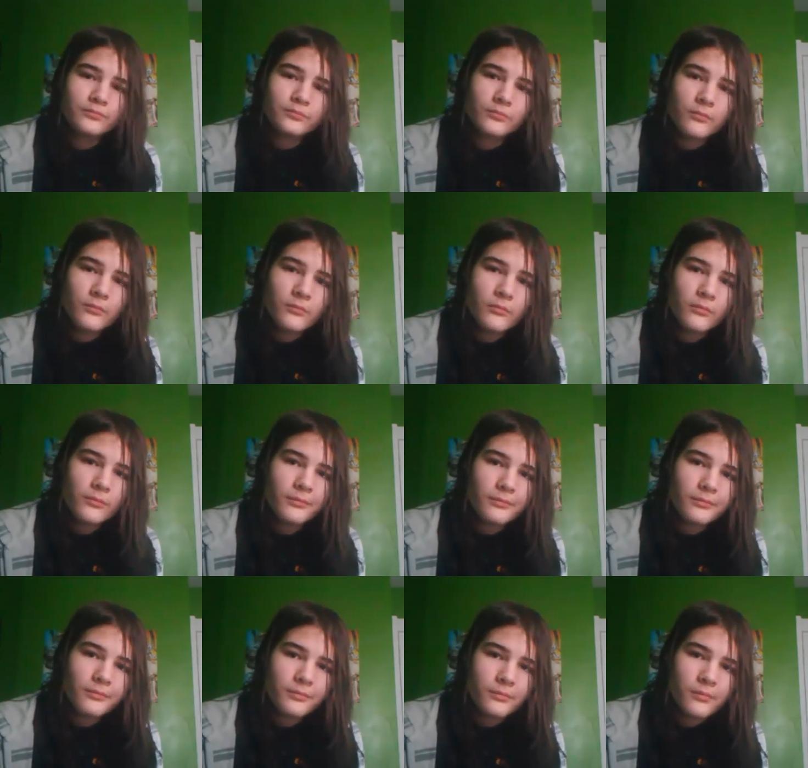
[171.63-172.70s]

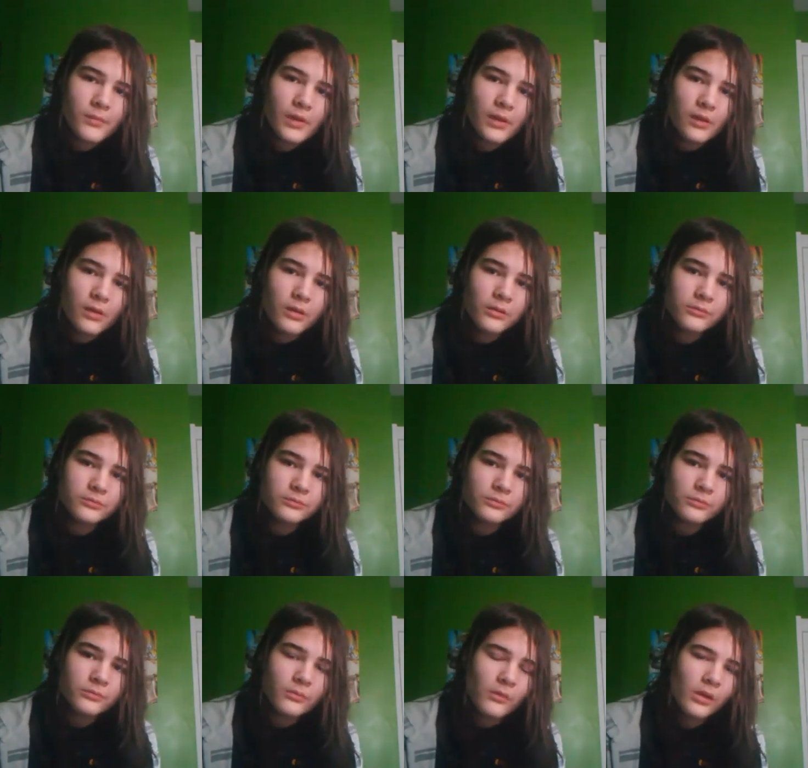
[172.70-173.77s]
(no one is talking)